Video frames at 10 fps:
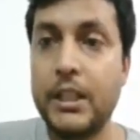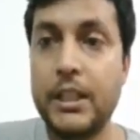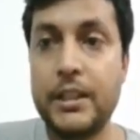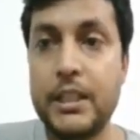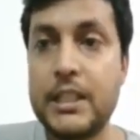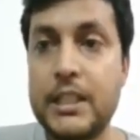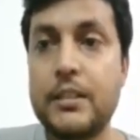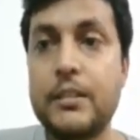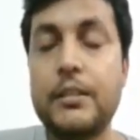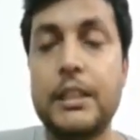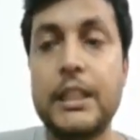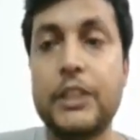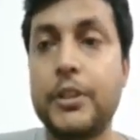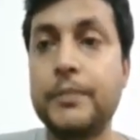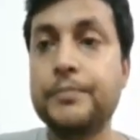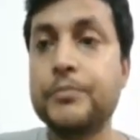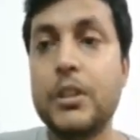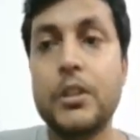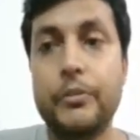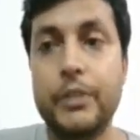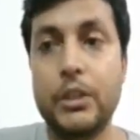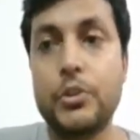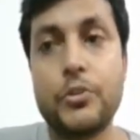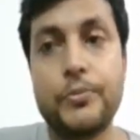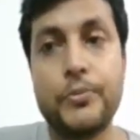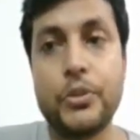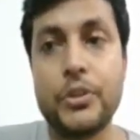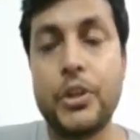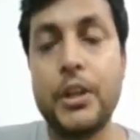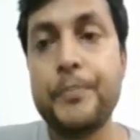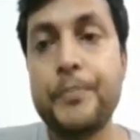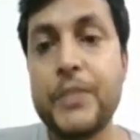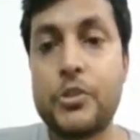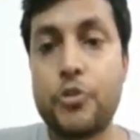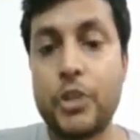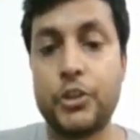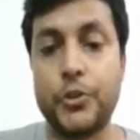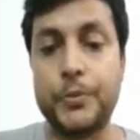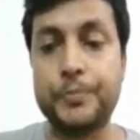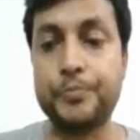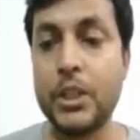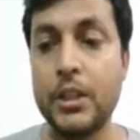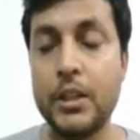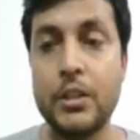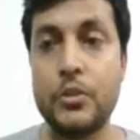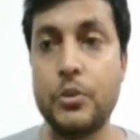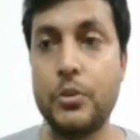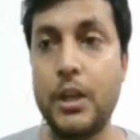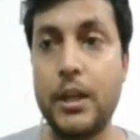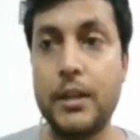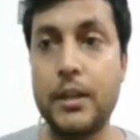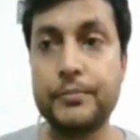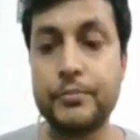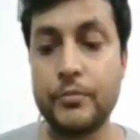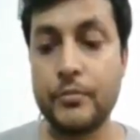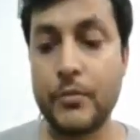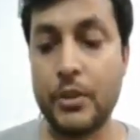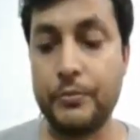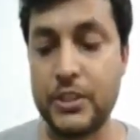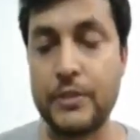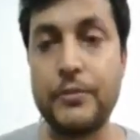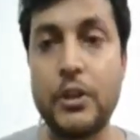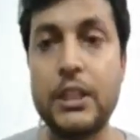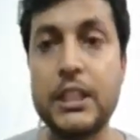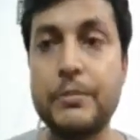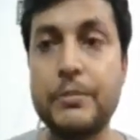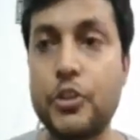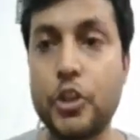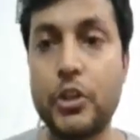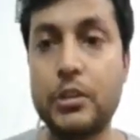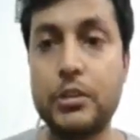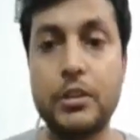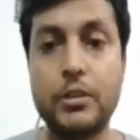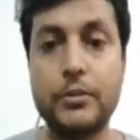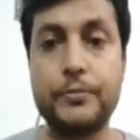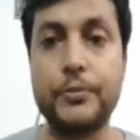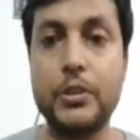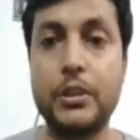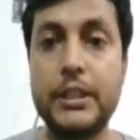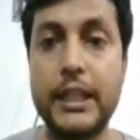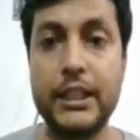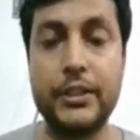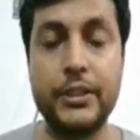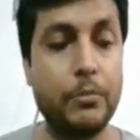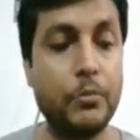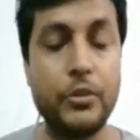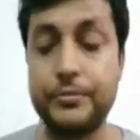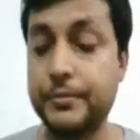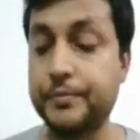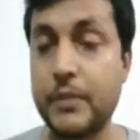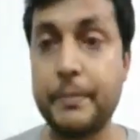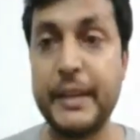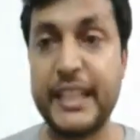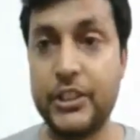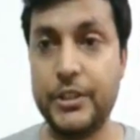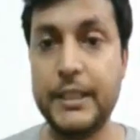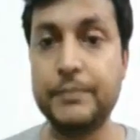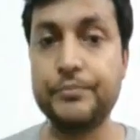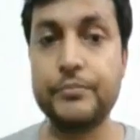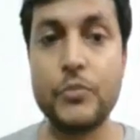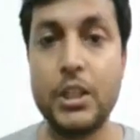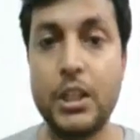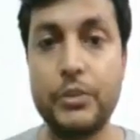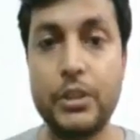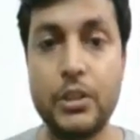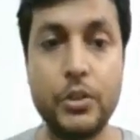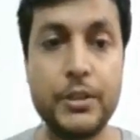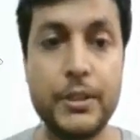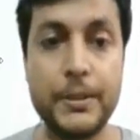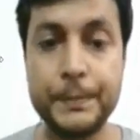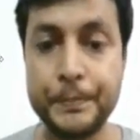In this lecture we are going to focus on structure. So first of all, let me draw a full diagram of bacteria, how it looks.